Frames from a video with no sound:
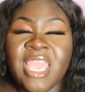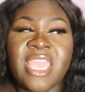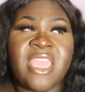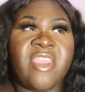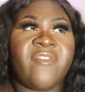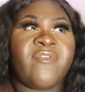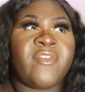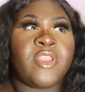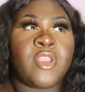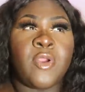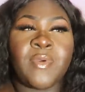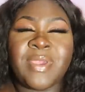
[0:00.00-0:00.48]

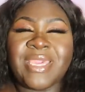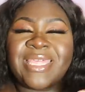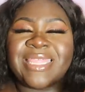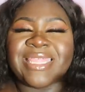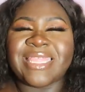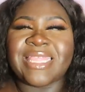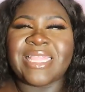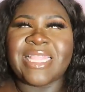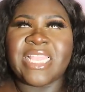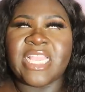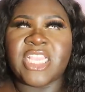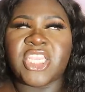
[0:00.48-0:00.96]
even though
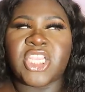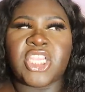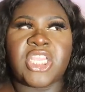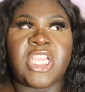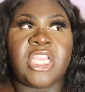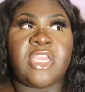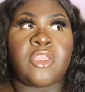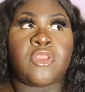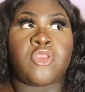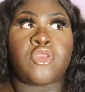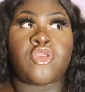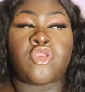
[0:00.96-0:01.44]
he's
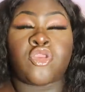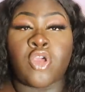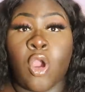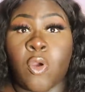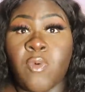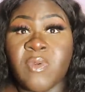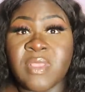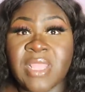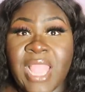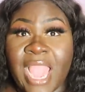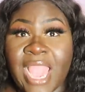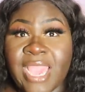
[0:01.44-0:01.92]
literally so
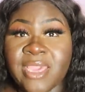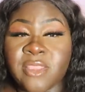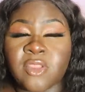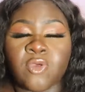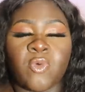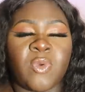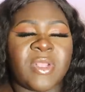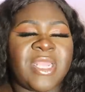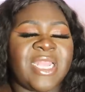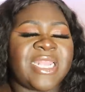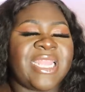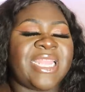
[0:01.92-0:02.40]
nice,
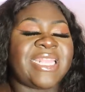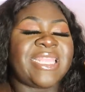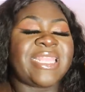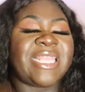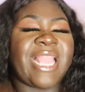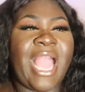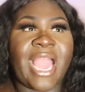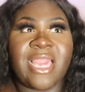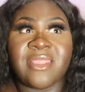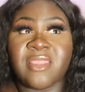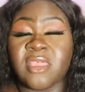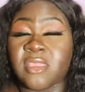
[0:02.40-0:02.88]
one of the
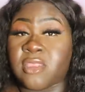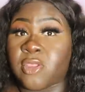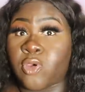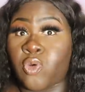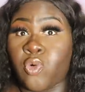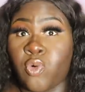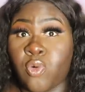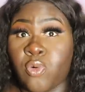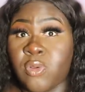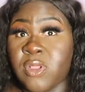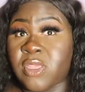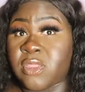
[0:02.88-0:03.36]
nicest
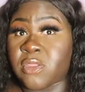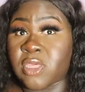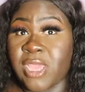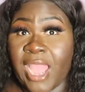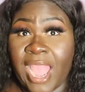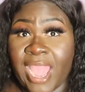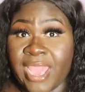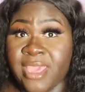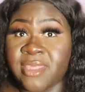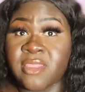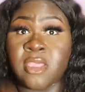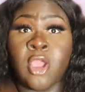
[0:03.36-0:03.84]
and coolest
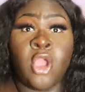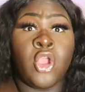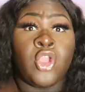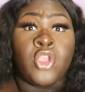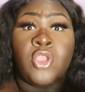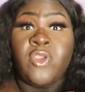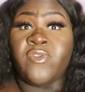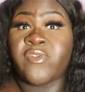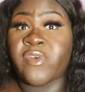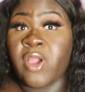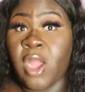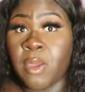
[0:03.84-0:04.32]
guys
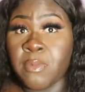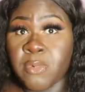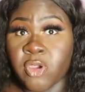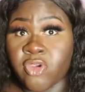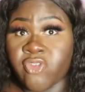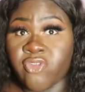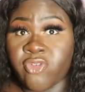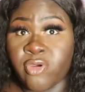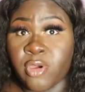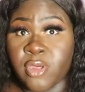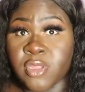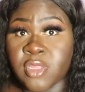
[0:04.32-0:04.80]
you've come
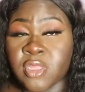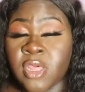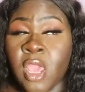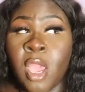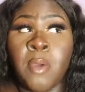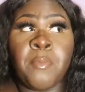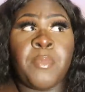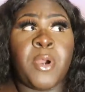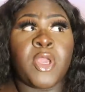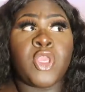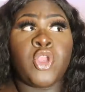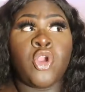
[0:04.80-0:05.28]
across,
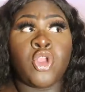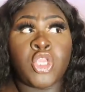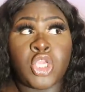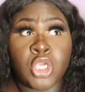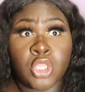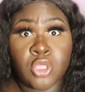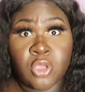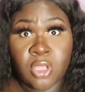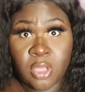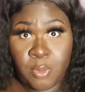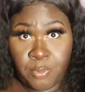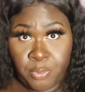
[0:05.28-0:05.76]
but you're
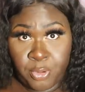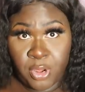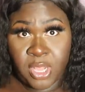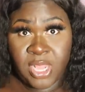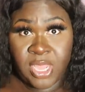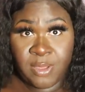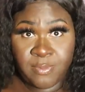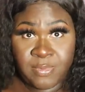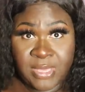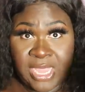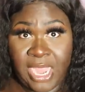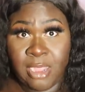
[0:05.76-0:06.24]
just gonna boil
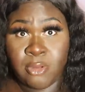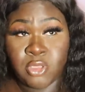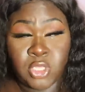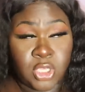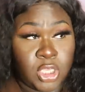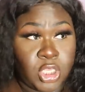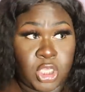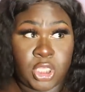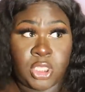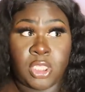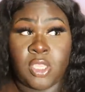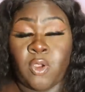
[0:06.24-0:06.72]
him down
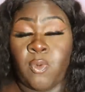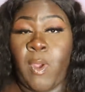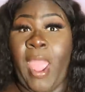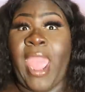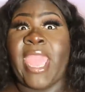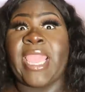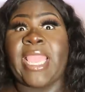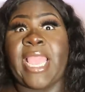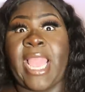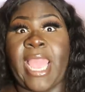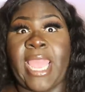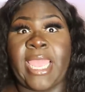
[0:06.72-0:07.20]
to just a
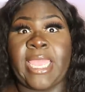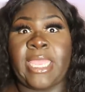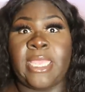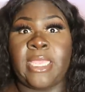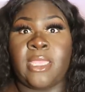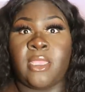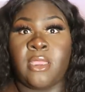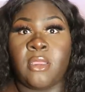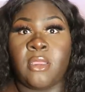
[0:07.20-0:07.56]
white guy.